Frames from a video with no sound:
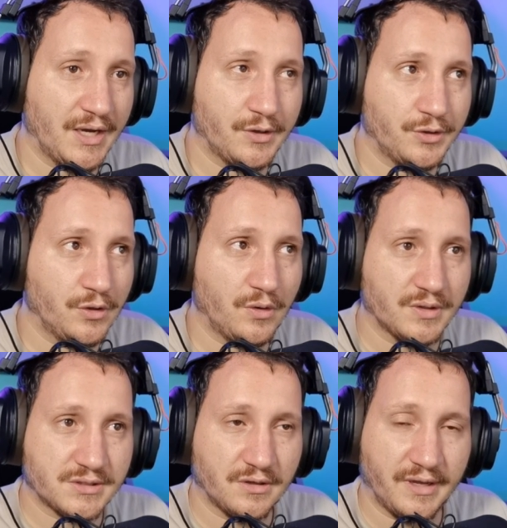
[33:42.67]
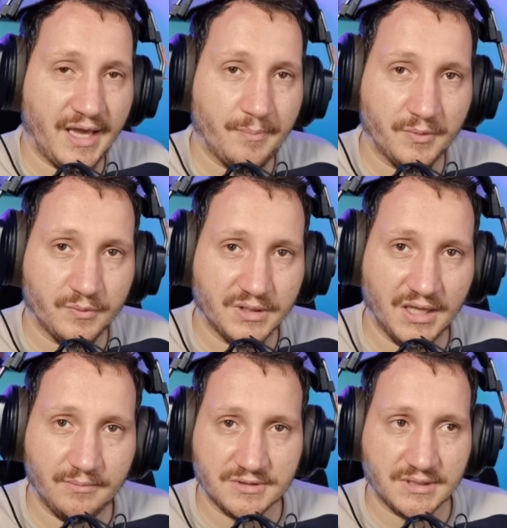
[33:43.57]
I don't know what's gonna happen with
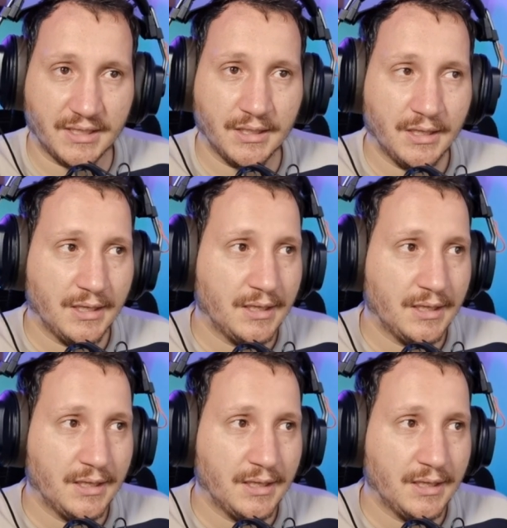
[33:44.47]
game design.